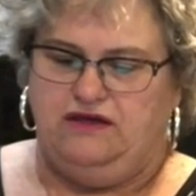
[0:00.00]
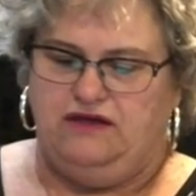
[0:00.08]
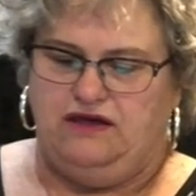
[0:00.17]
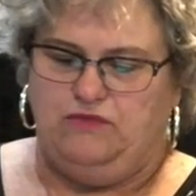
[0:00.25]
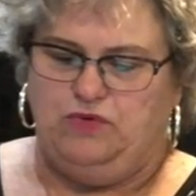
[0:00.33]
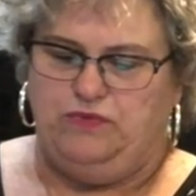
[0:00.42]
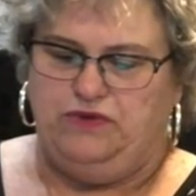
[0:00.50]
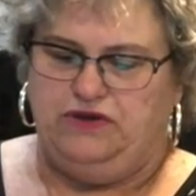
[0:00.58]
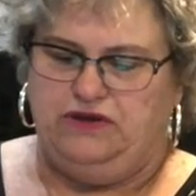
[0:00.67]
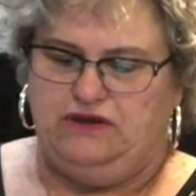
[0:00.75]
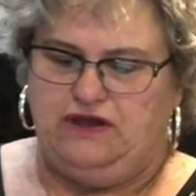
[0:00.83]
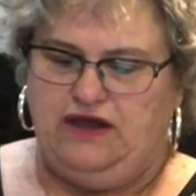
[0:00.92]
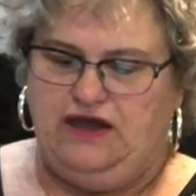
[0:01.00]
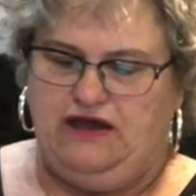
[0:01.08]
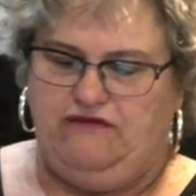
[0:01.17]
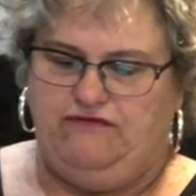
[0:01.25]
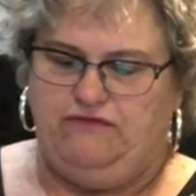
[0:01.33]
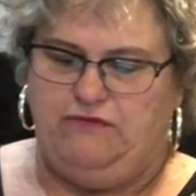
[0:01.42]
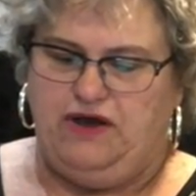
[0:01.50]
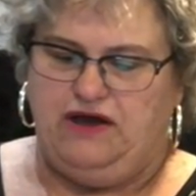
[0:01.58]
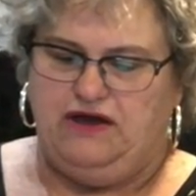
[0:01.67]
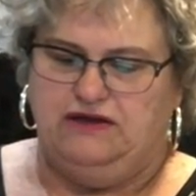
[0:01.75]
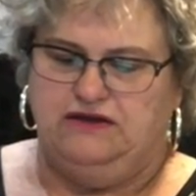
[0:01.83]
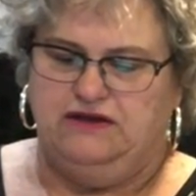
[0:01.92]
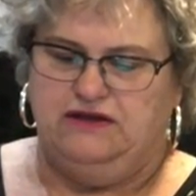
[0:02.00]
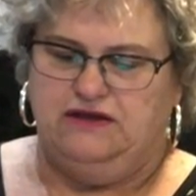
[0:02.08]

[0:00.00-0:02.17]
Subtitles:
I'm gonna put in a half of mine.